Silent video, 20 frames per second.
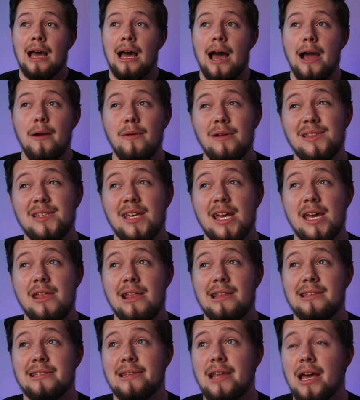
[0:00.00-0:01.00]
I would say
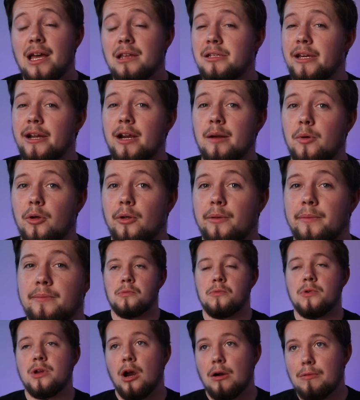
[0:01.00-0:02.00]
that's not terrible.
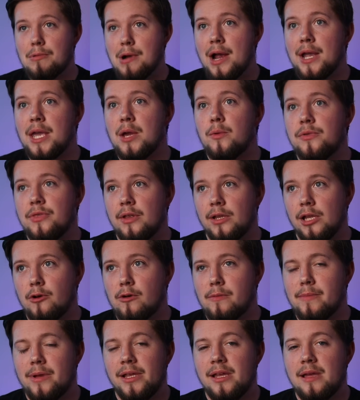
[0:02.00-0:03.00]
We are rocking with a
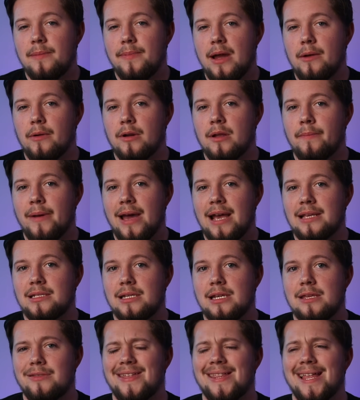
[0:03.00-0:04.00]
lower milliamp hour
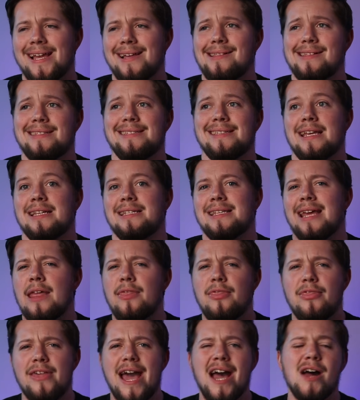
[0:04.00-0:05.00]
capacity than, like, let's say
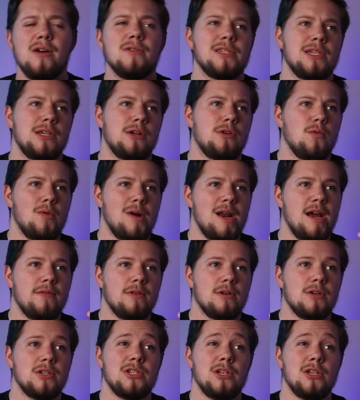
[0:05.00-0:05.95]
10,000 or whatever.